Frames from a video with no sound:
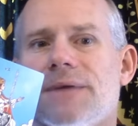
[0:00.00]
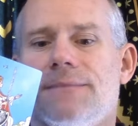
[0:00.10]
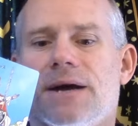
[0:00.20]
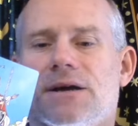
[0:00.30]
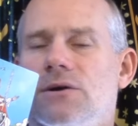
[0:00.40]

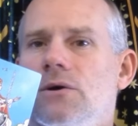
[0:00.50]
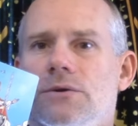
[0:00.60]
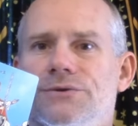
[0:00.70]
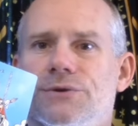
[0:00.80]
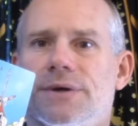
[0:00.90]
I'm not going to
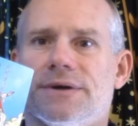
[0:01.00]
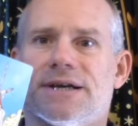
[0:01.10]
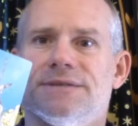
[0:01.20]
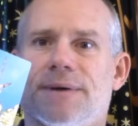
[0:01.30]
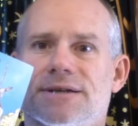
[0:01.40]
hold to it or
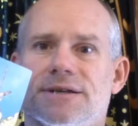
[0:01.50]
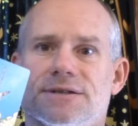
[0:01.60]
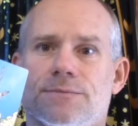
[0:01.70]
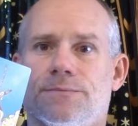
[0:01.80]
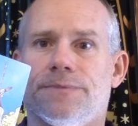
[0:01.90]
expect it
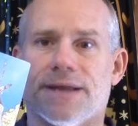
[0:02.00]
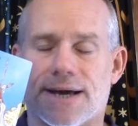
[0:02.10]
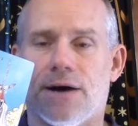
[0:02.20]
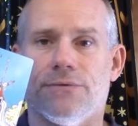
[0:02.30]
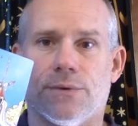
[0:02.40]
to play
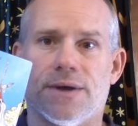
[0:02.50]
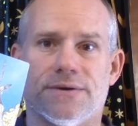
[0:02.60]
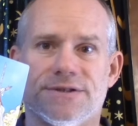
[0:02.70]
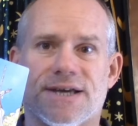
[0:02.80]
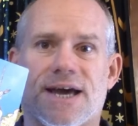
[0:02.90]
out the way
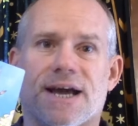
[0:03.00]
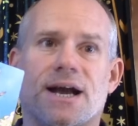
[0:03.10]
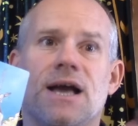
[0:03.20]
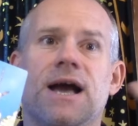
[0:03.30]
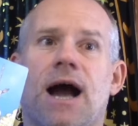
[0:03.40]
they're saying.